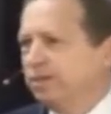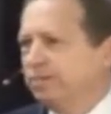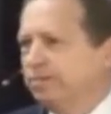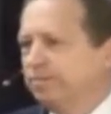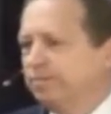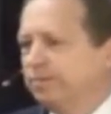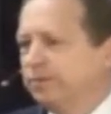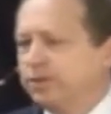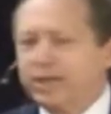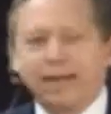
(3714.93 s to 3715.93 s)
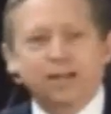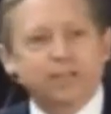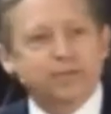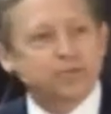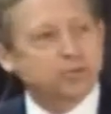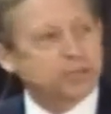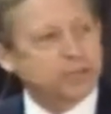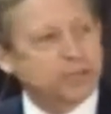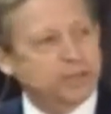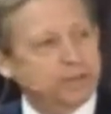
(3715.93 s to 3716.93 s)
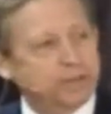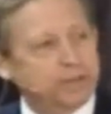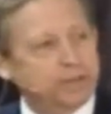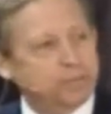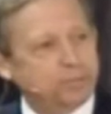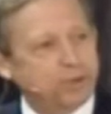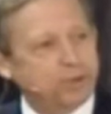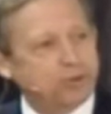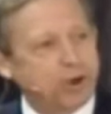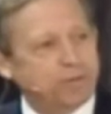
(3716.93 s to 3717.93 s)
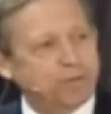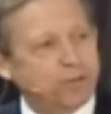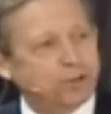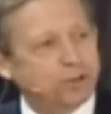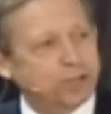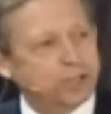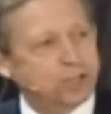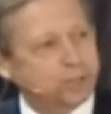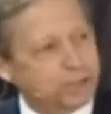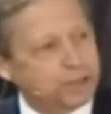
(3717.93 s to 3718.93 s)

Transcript: The title comes from the second paragraph of the introduction.